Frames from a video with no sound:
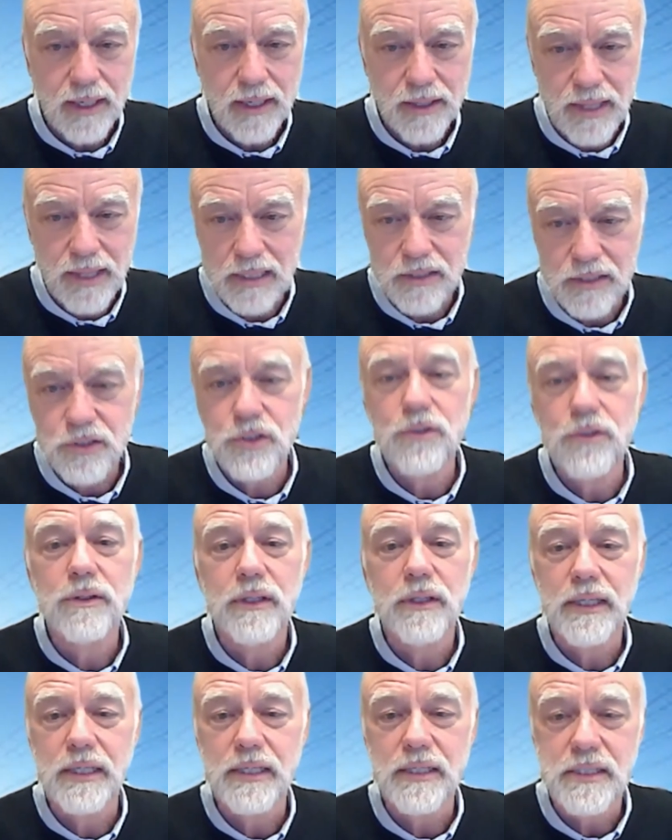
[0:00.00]
that
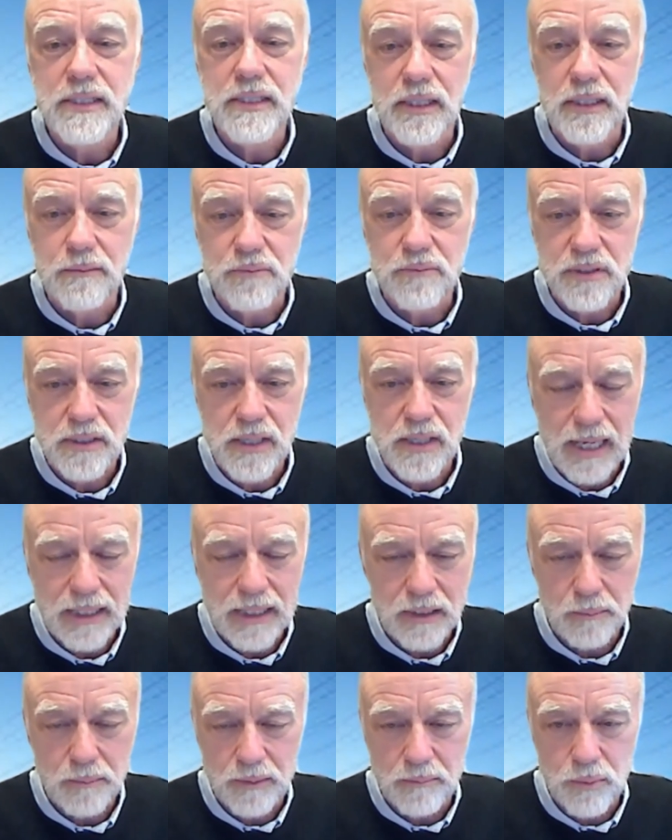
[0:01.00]
certainly seems not
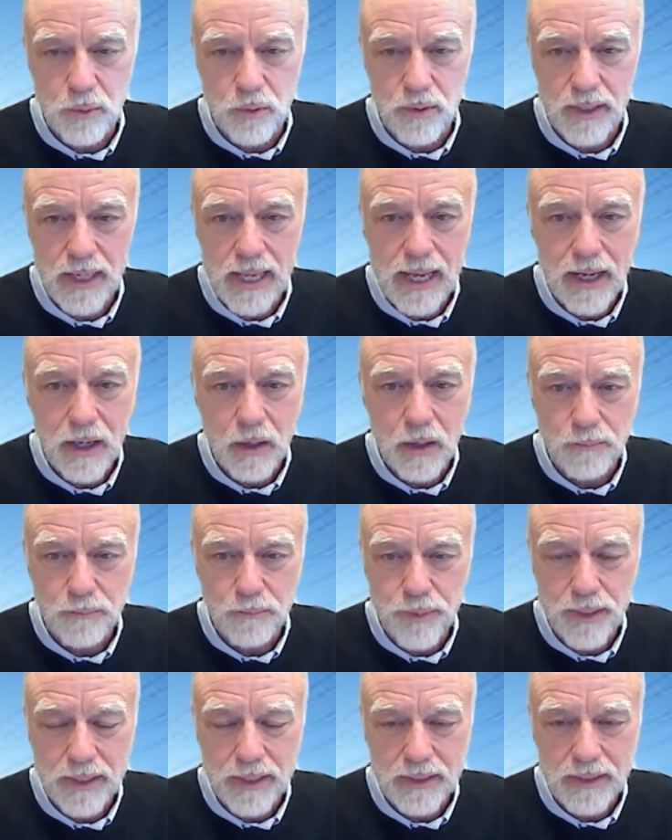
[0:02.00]
to be borne out
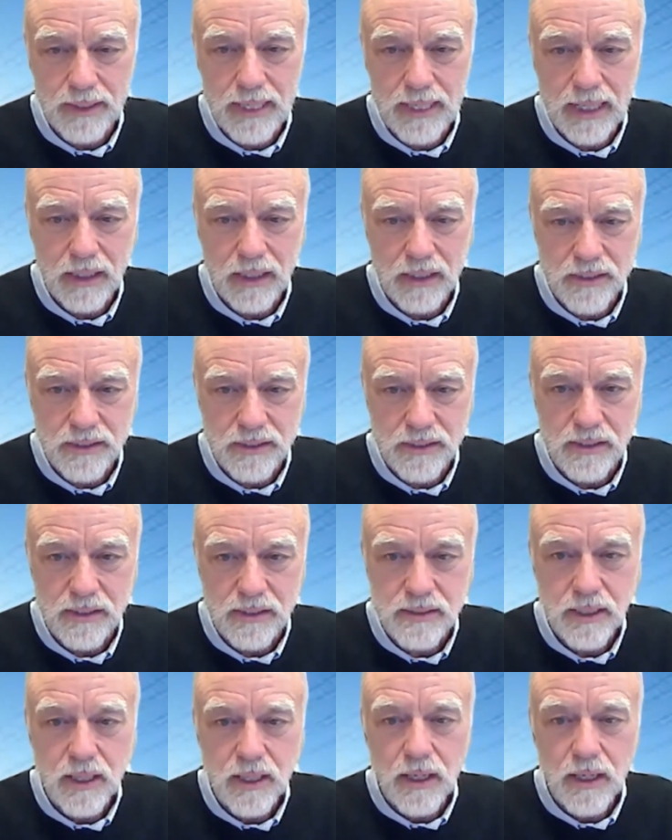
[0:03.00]
by the
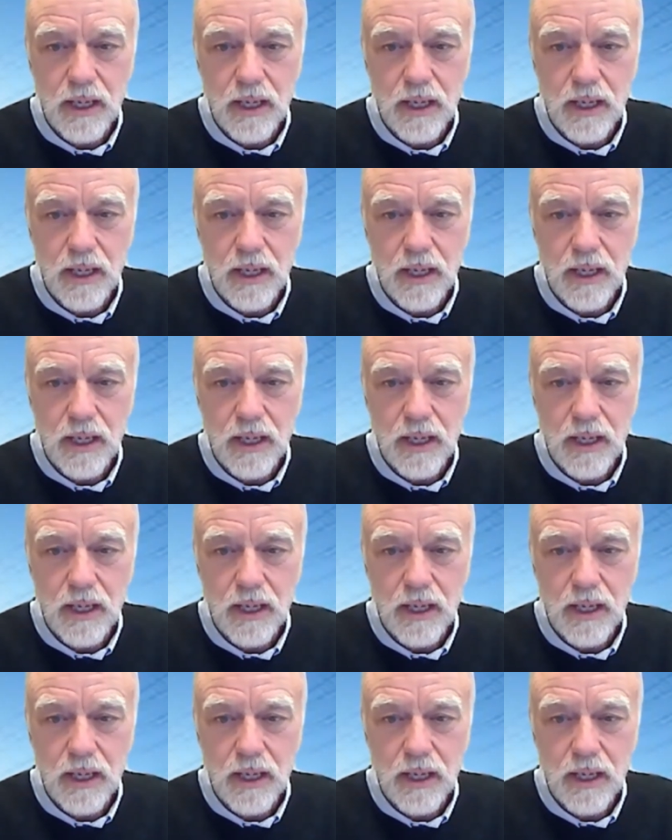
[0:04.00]
analysis